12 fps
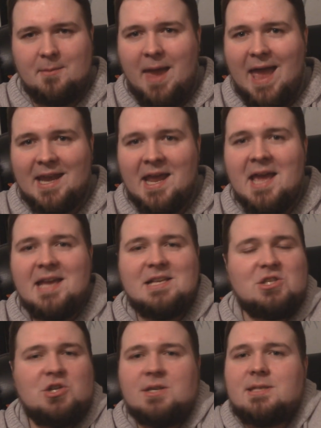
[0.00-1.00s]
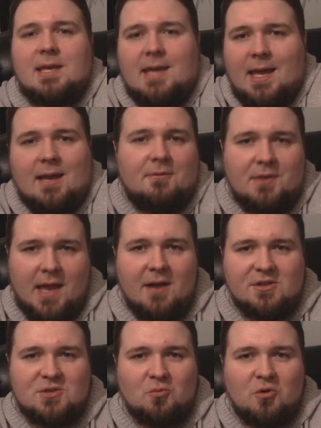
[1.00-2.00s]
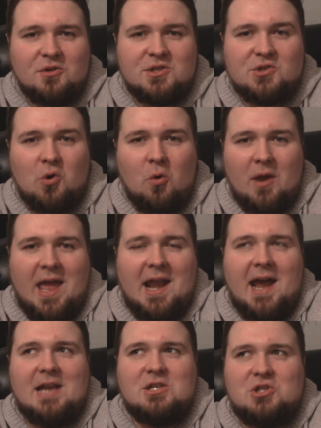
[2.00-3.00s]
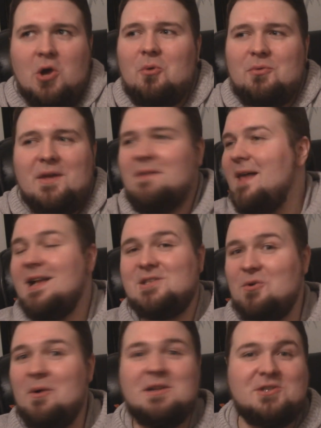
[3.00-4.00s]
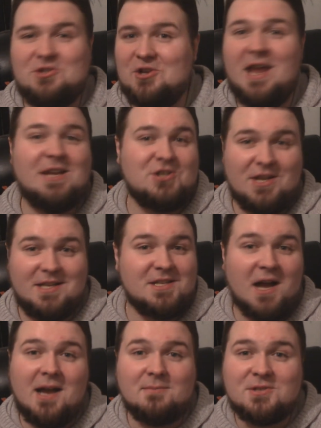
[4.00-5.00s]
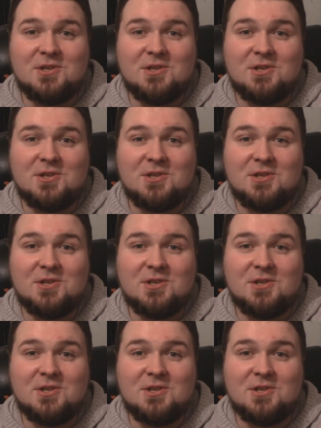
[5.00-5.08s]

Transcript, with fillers: The man is just the king of the Elseworld story, and I don't think that's going to change anytime